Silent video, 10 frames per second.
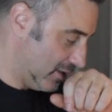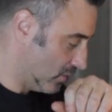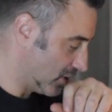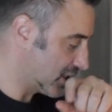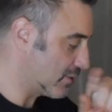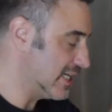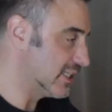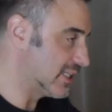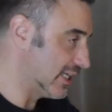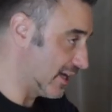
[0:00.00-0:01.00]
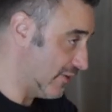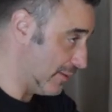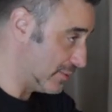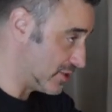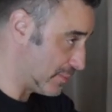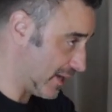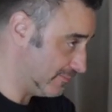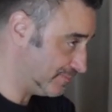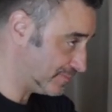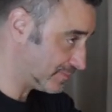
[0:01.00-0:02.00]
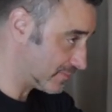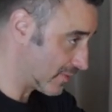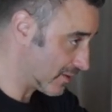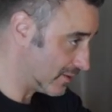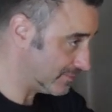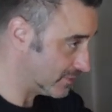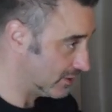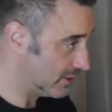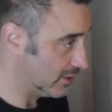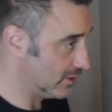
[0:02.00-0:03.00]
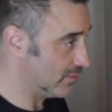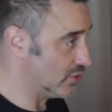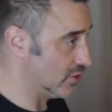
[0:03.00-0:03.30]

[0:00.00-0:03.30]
What's the craziest thing that ever happened in Japan? This is